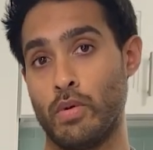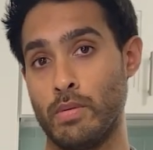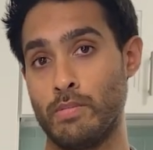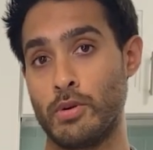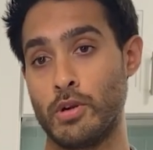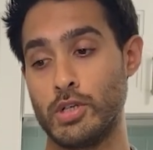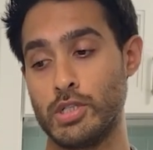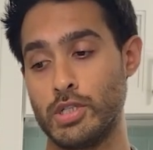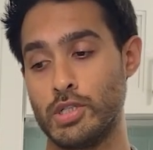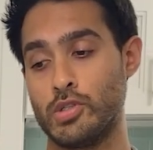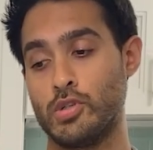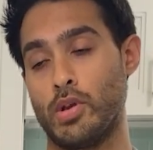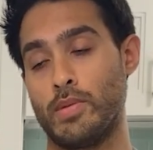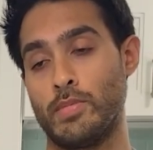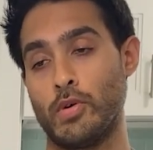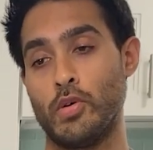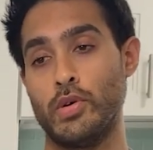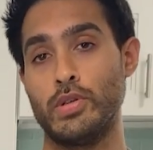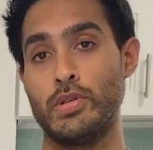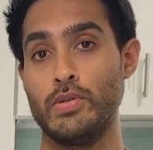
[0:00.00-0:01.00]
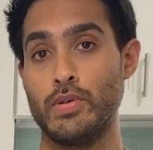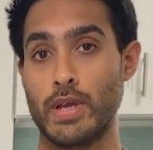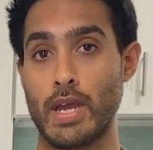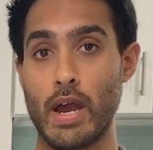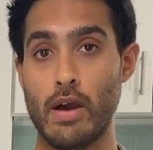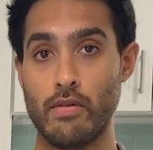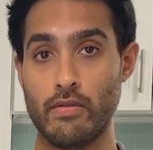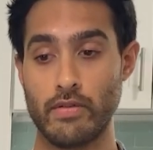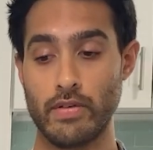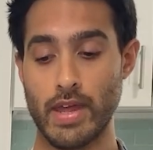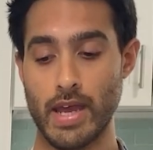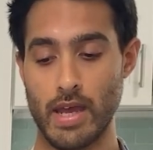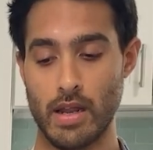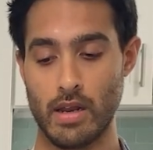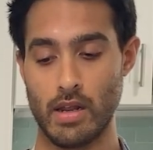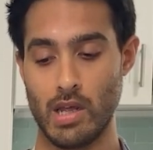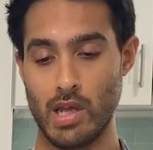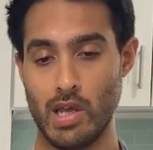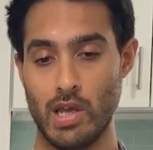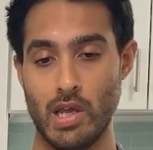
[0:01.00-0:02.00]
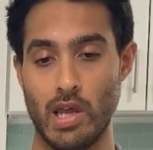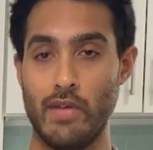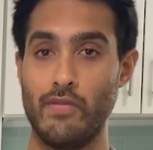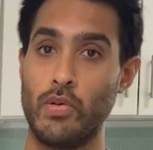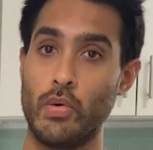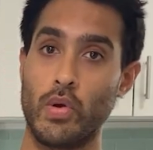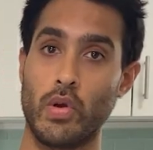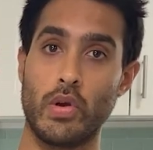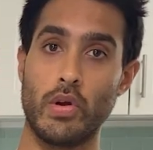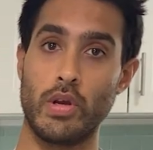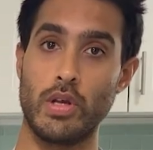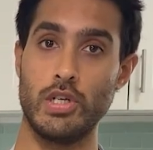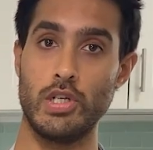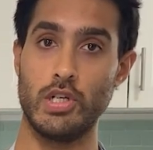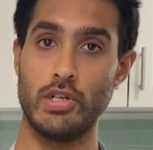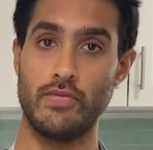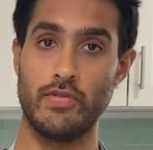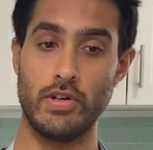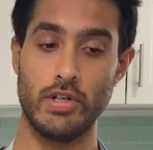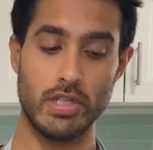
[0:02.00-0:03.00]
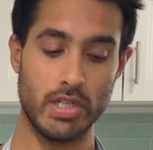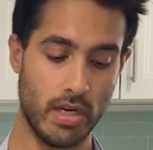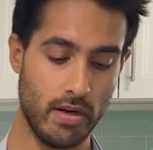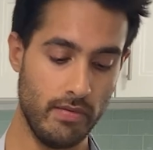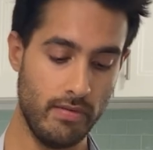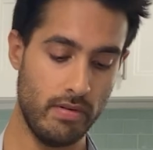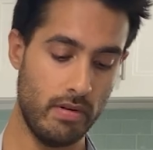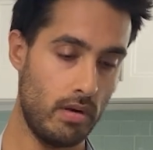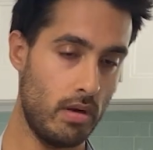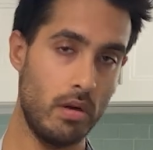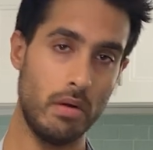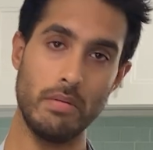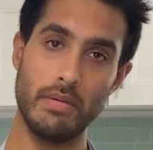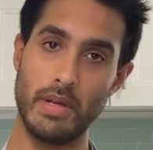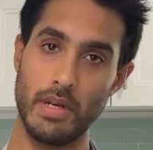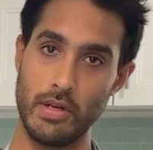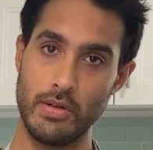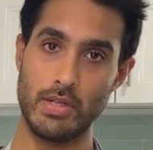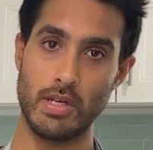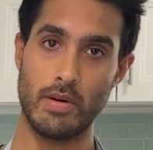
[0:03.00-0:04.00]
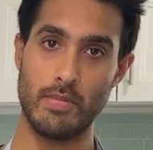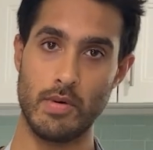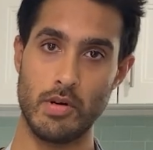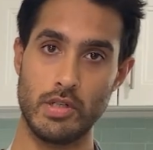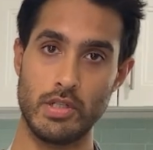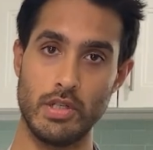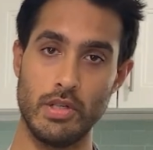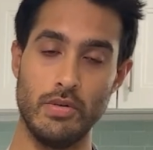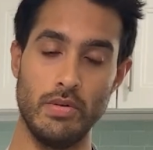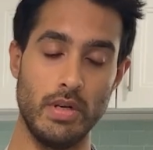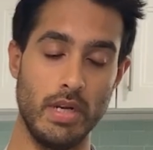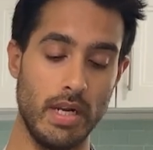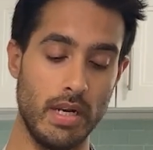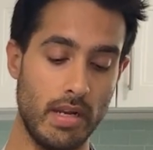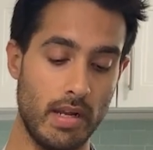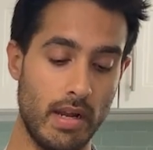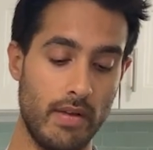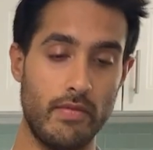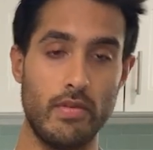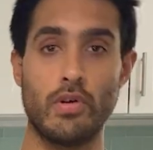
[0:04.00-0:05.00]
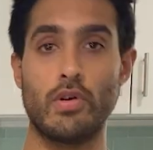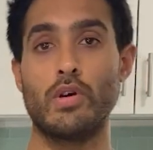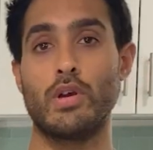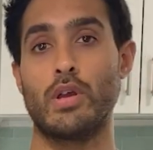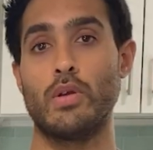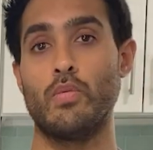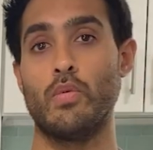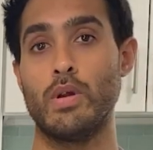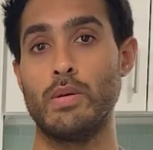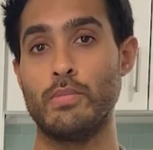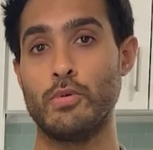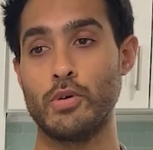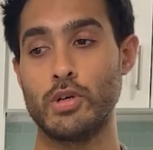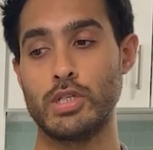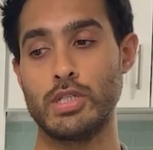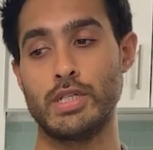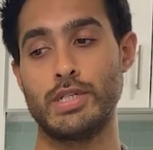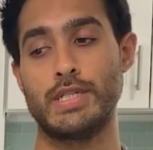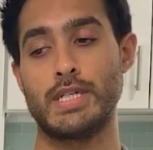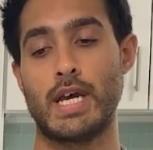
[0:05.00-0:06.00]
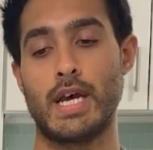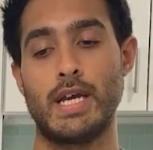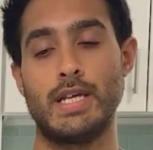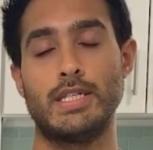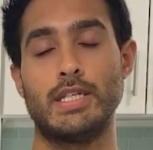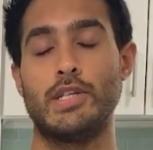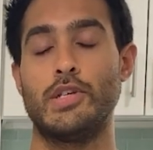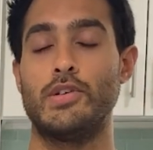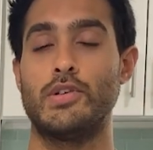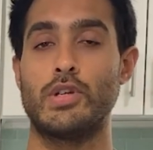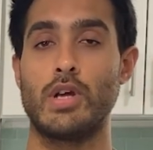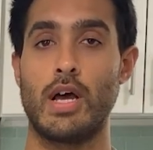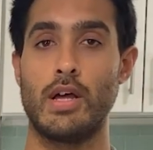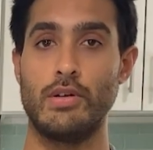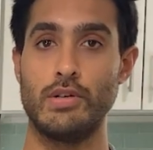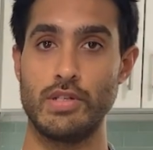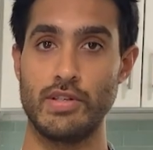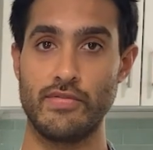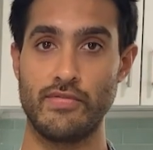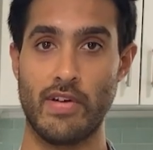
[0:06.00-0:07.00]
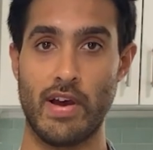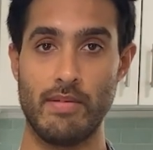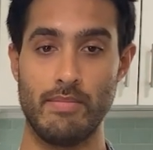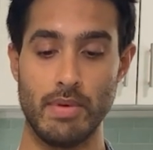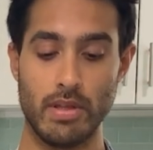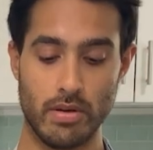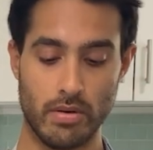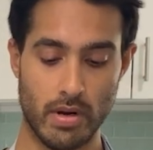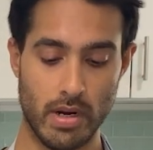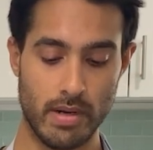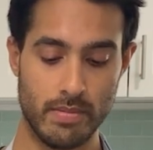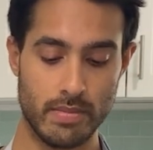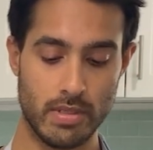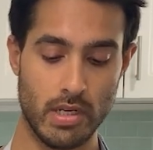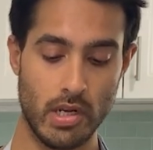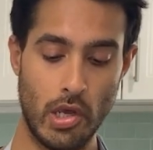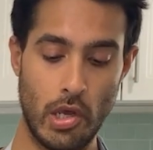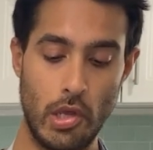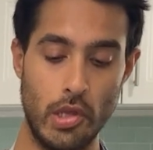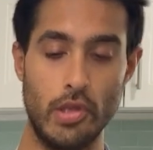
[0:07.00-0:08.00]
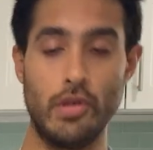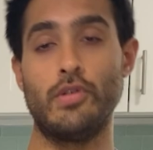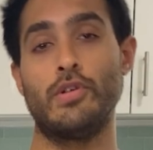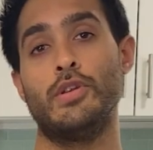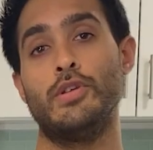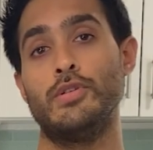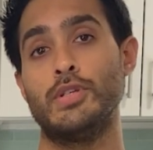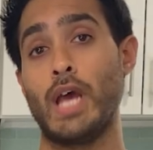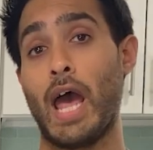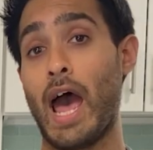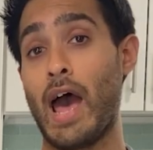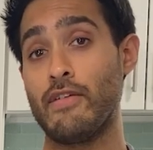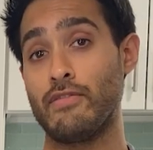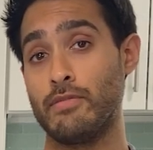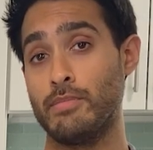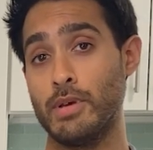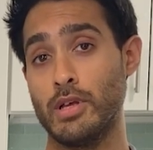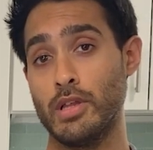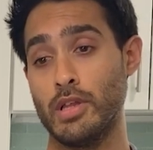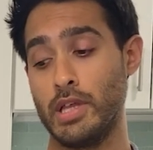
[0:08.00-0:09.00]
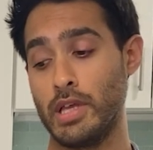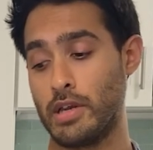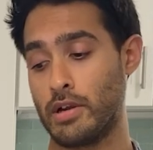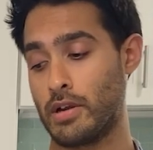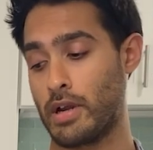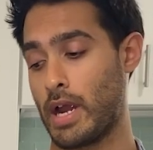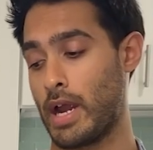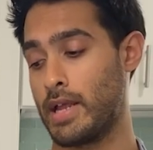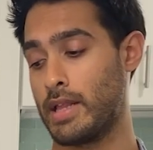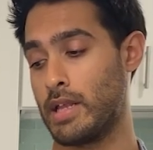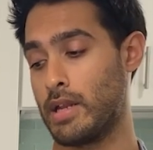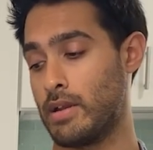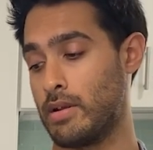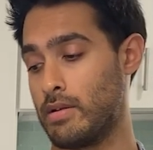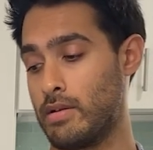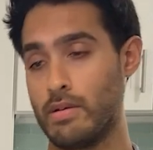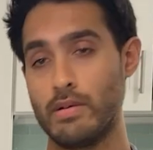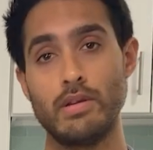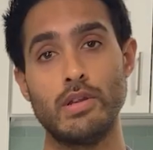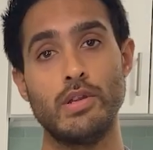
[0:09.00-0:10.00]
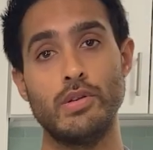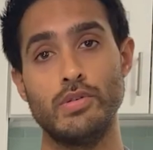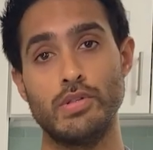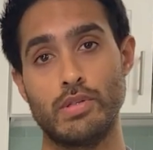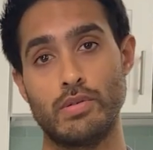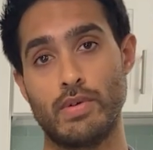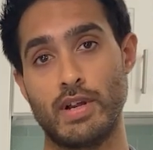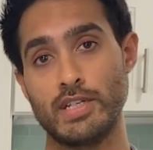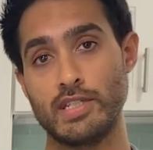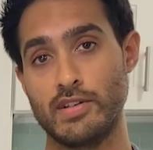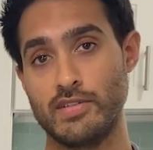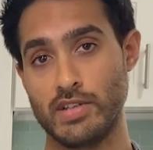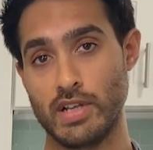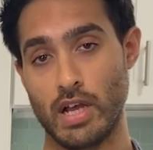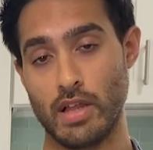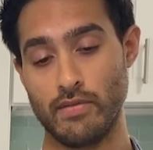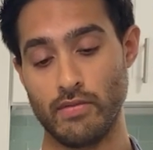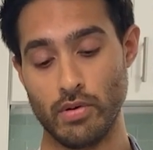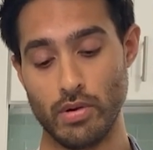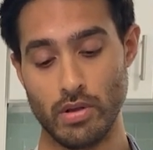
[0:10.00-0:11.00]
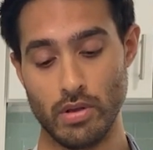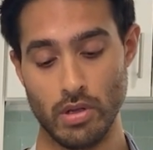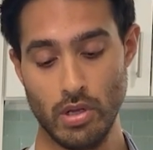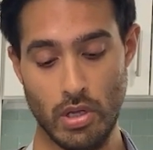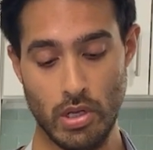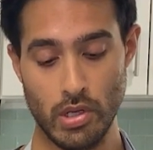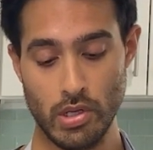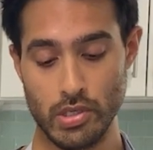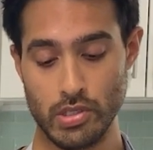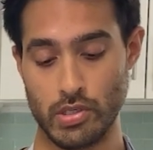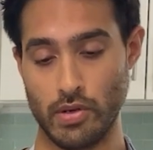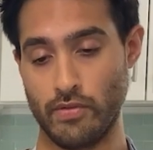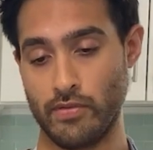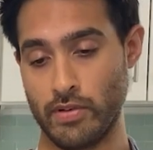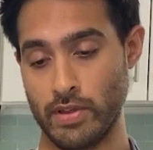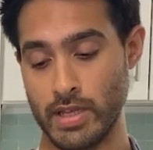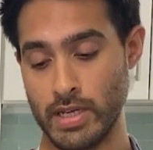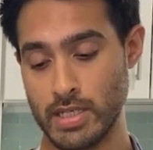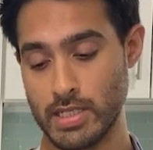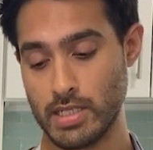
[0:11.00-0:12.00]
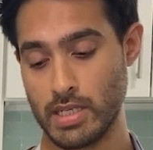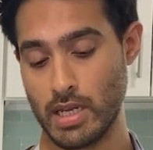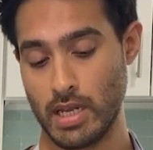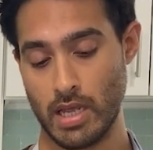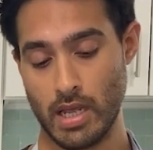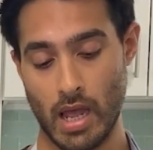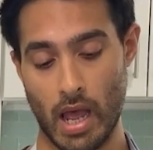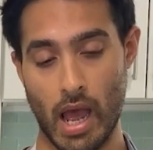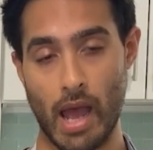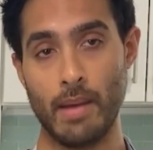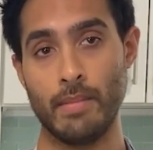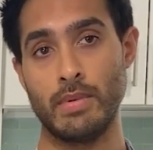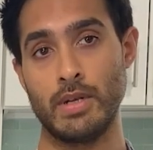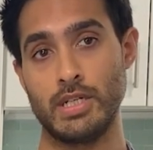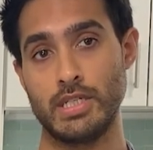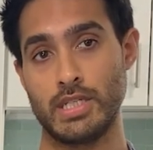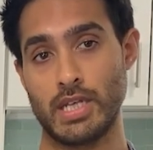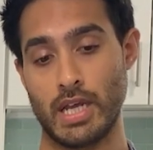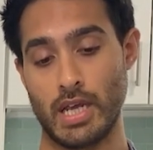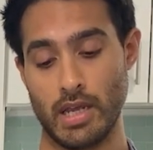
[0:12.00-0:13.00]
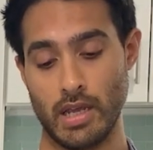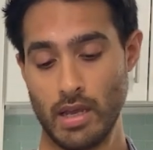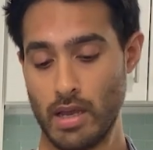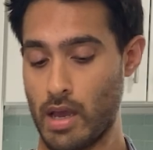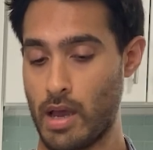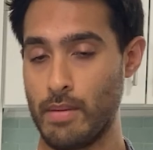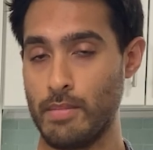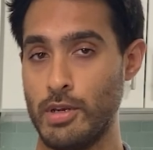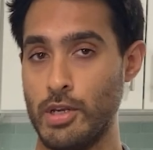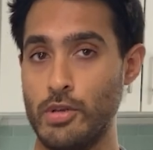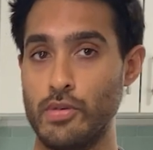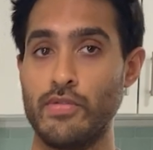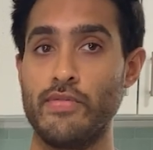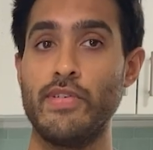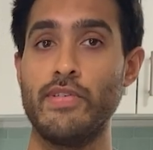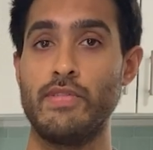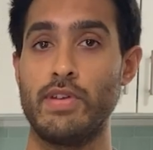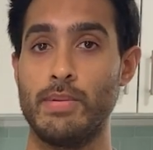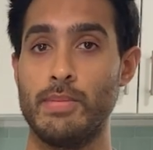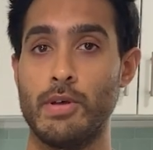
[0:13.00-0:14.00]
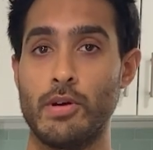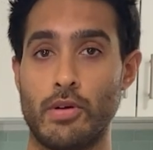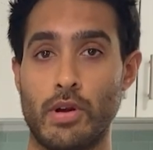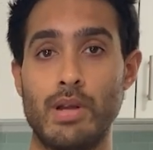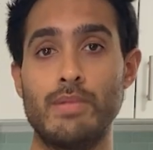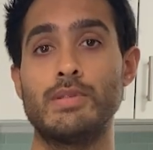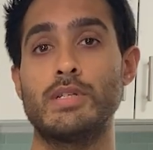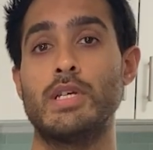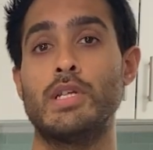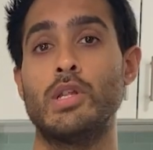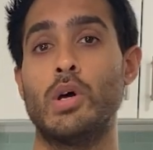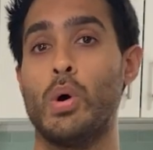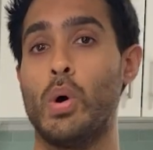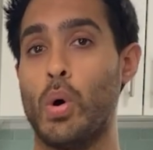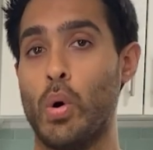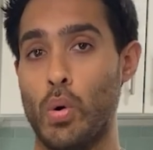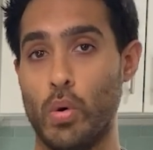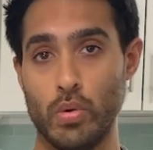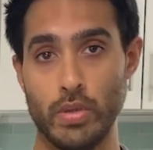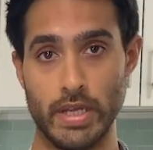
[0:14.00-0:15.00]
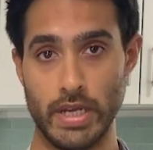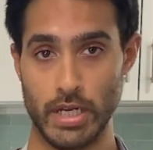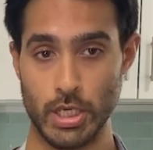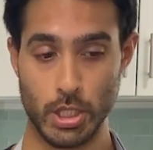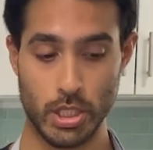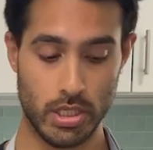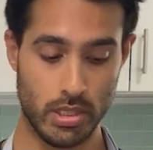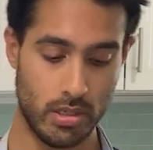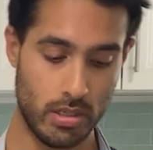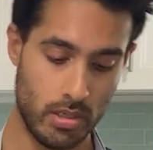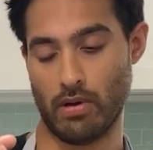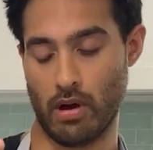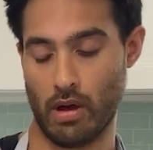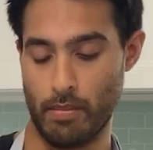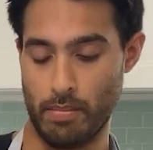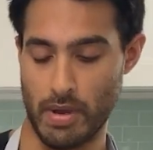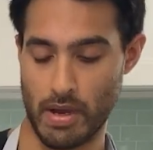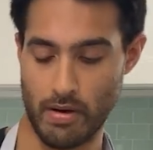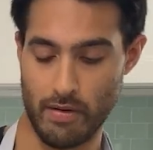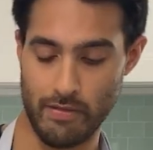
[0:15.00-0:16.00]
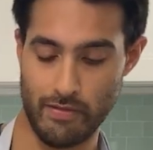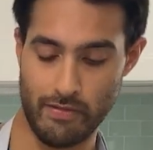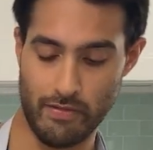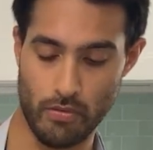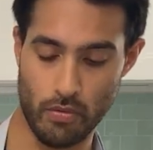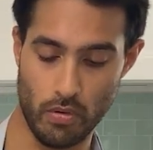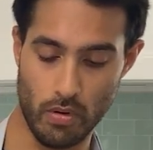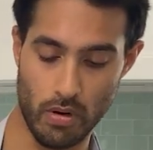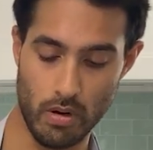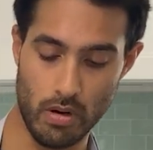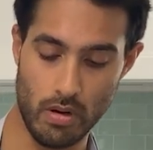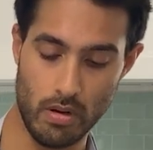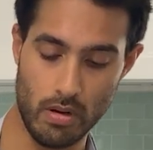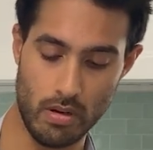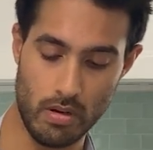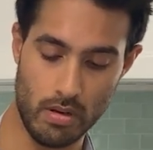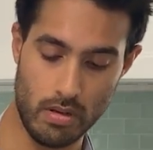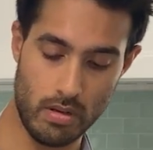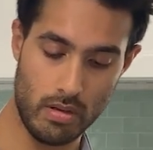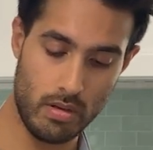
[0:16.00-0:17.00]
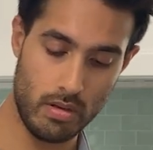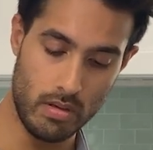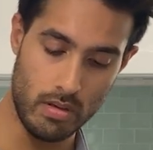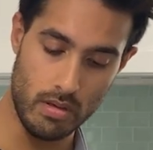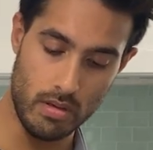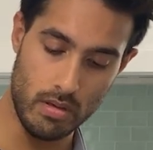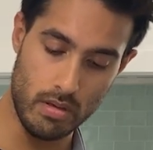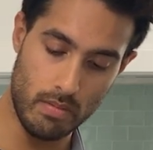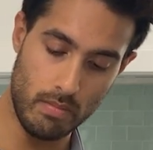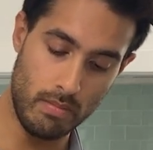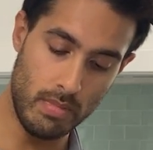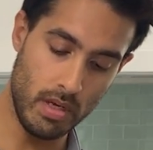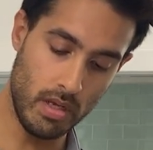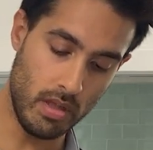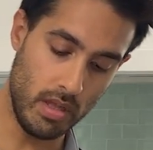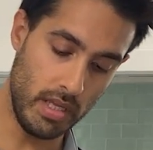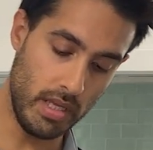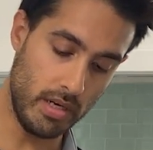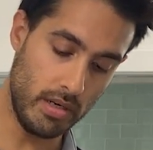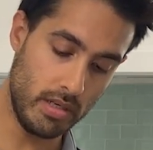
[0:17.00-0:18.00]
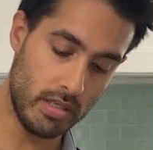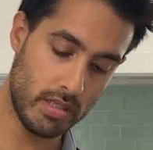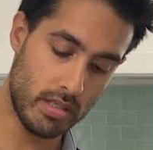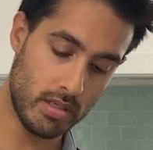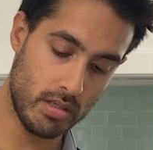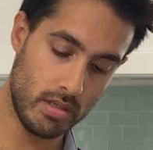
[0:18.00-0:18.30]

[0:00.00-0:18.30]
one person, so I'm going to account for that. If you are cooking just for yourself, then use how much you need. If you're cooking one portion size and your tolerance is 5 milligrams, you can use half a milliliter and then use the rest as olive oil. So for this, I'm gonna say I'm gonna use 50 milligrams in the whole dish, about 4 milliliters.